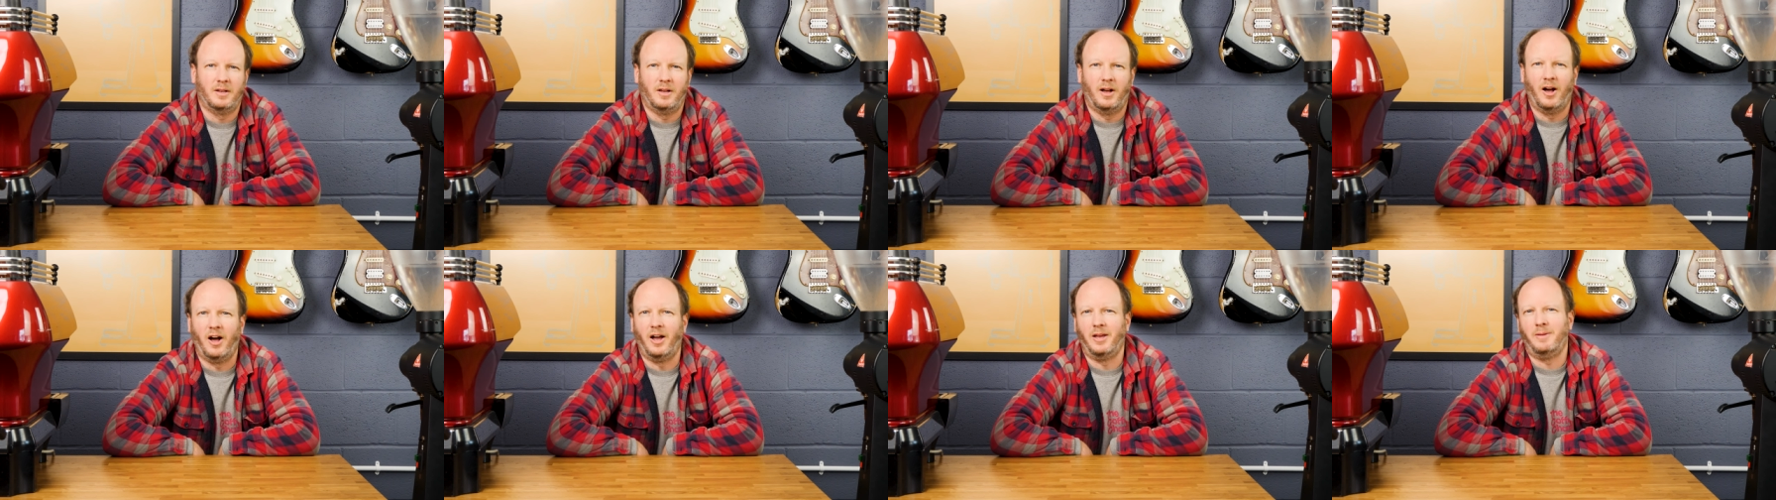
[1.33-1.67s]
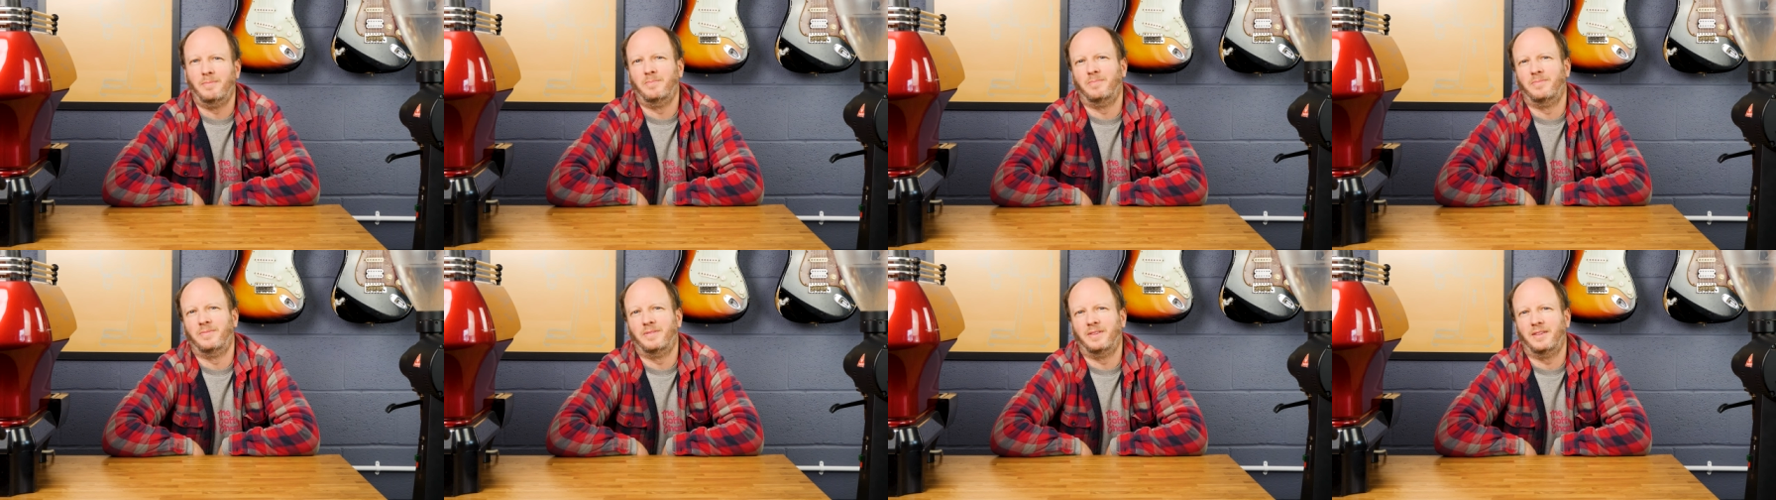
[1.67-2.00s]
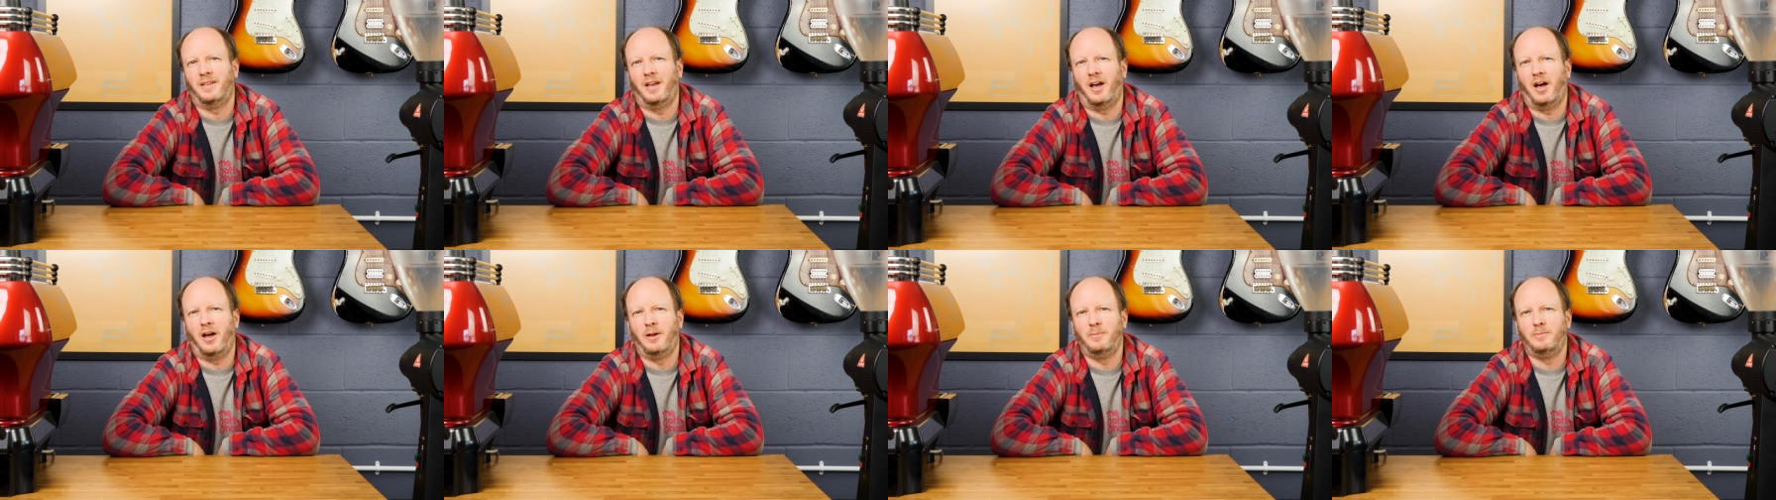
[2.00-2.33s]
Hi,
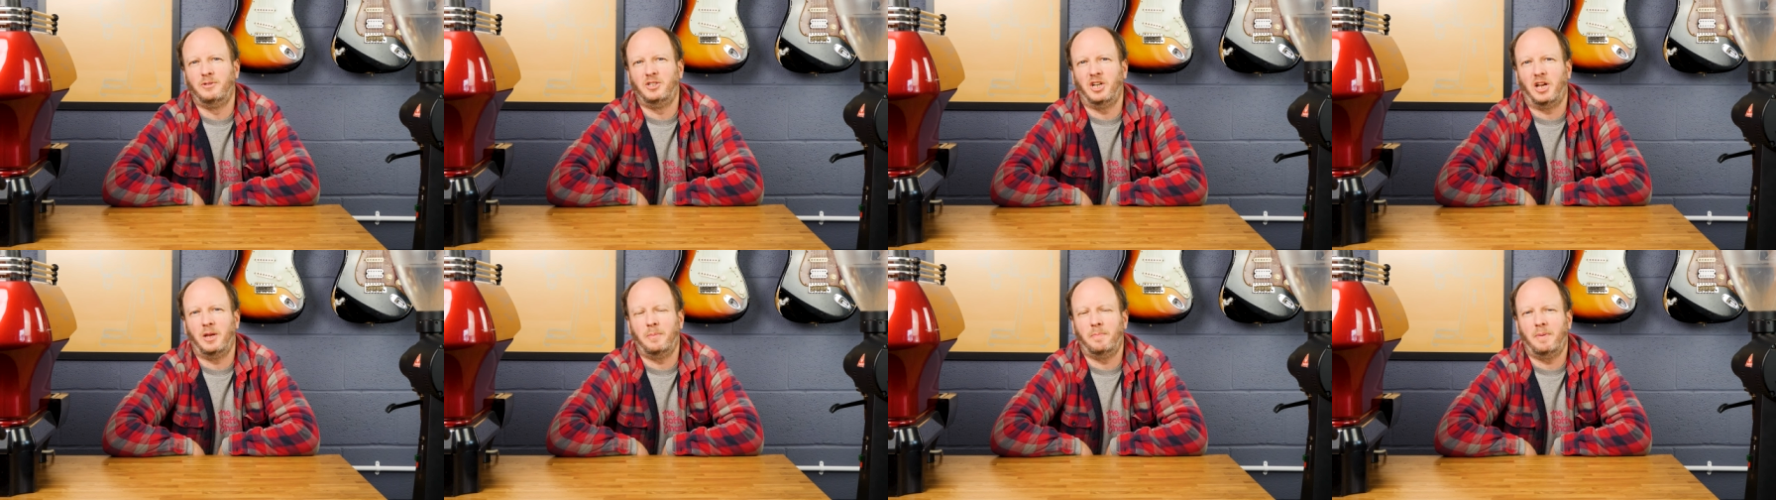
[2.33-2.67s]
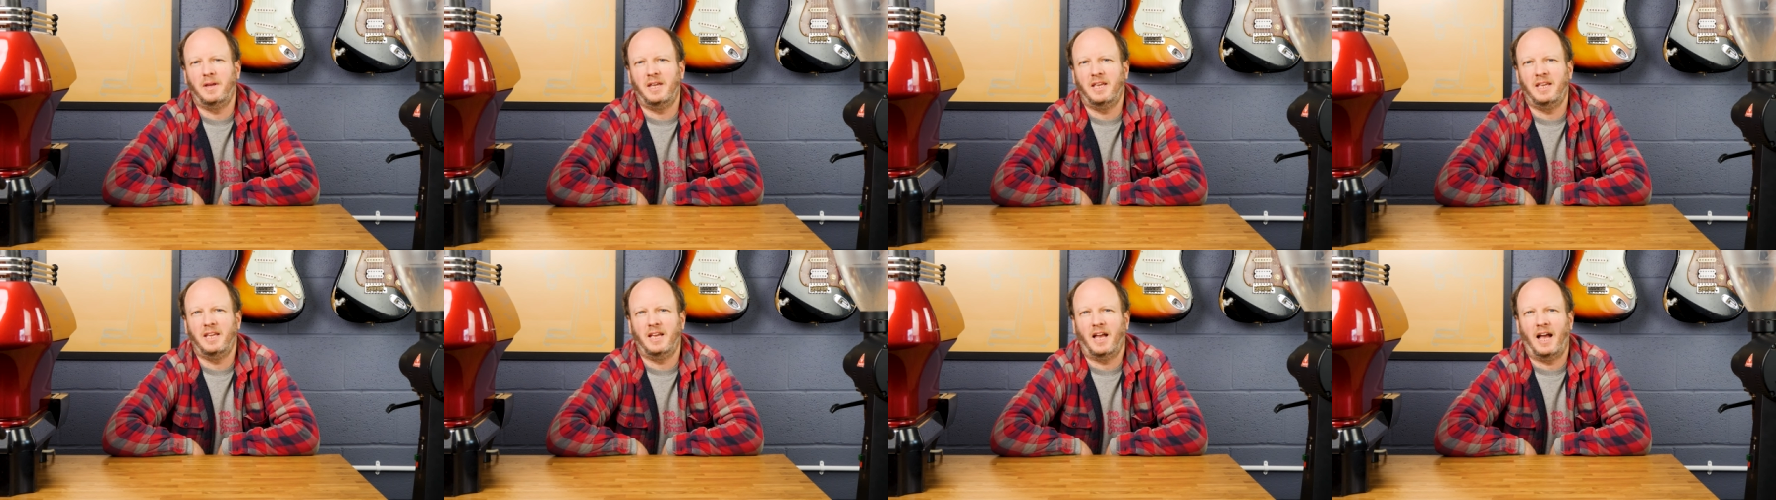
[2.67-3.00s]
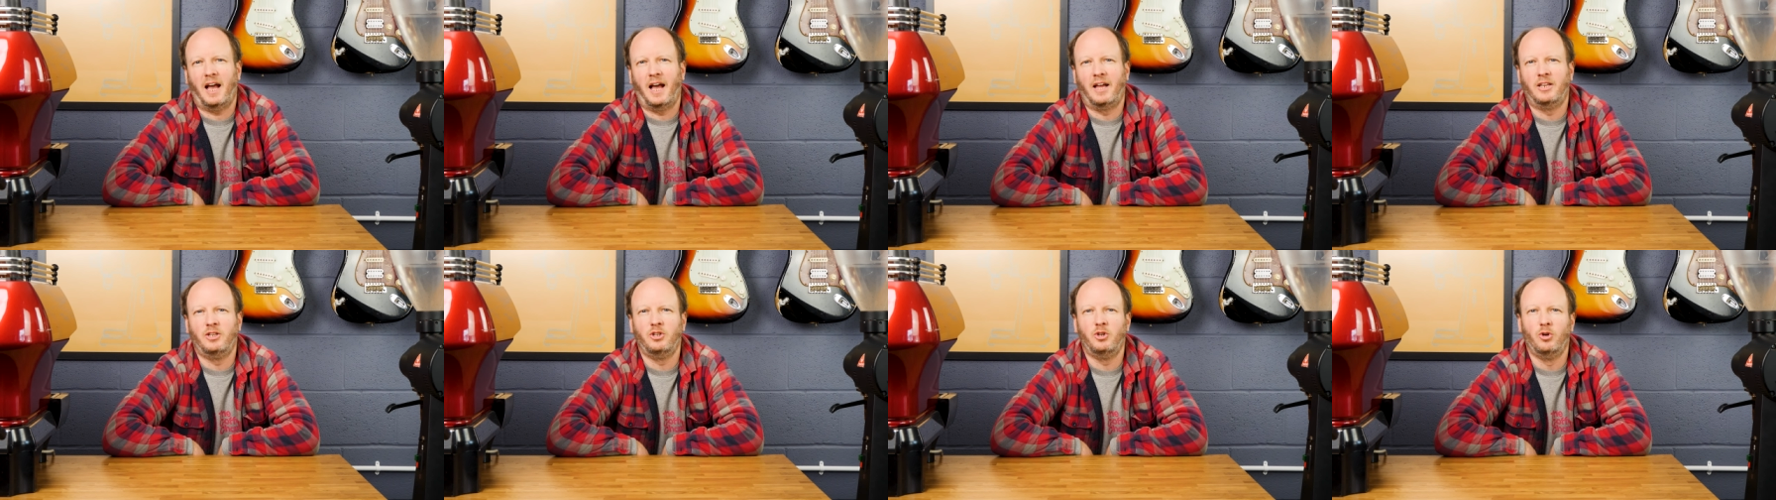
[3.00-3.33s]
I'm JP
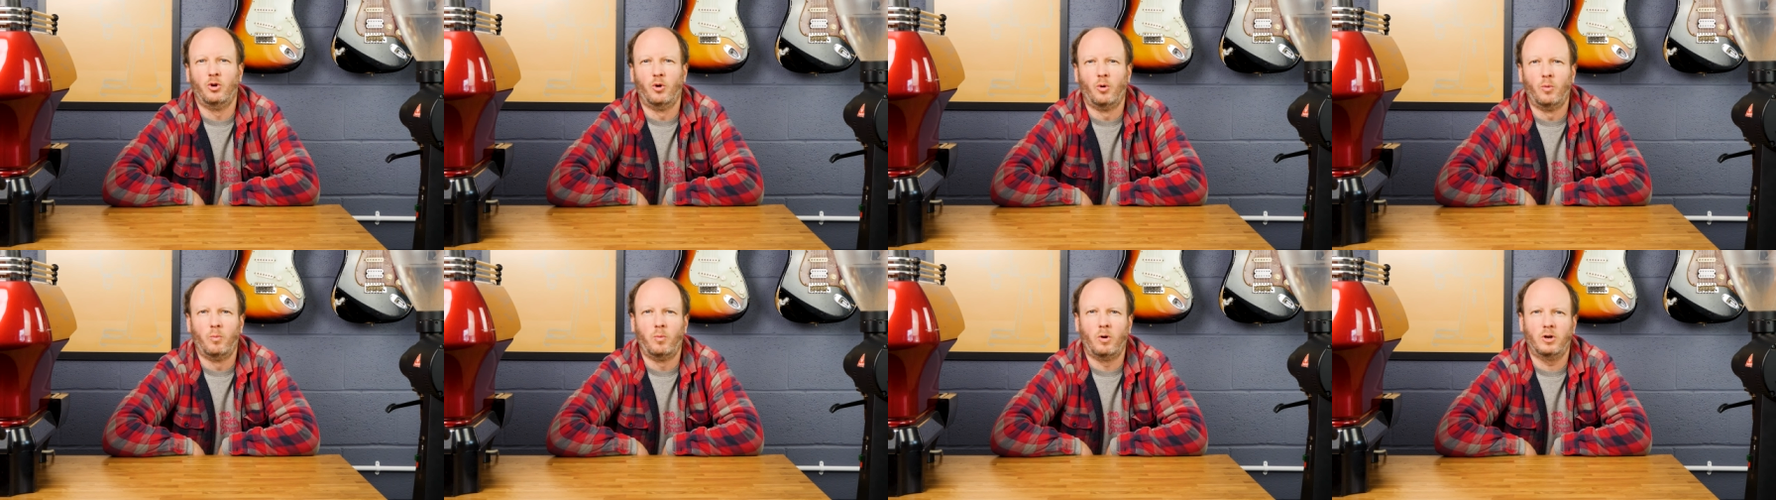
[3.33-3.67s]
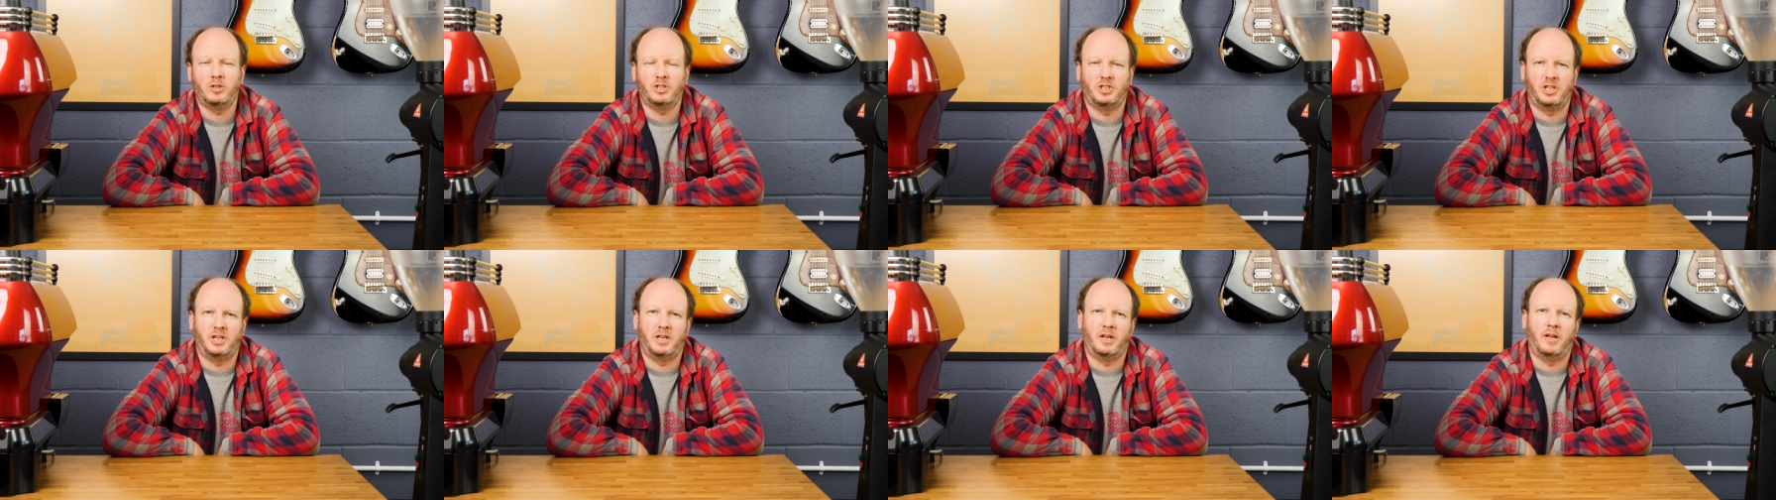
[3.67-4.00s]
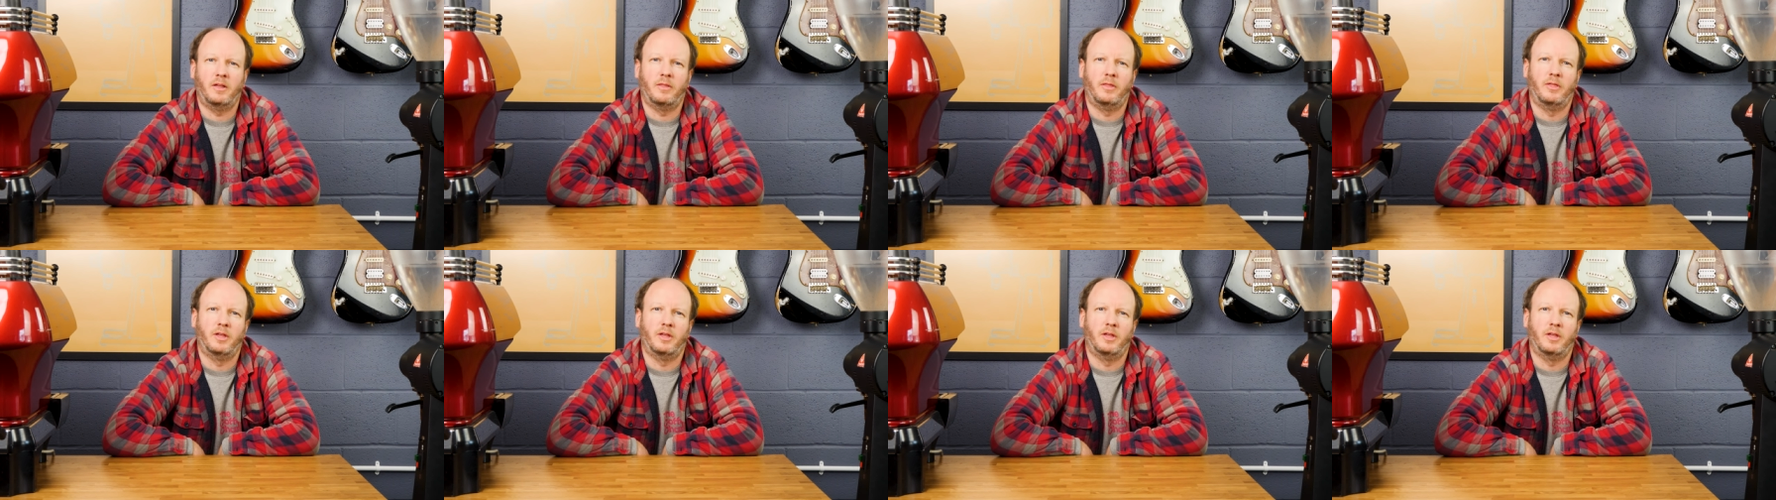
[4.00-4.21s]
and you're watching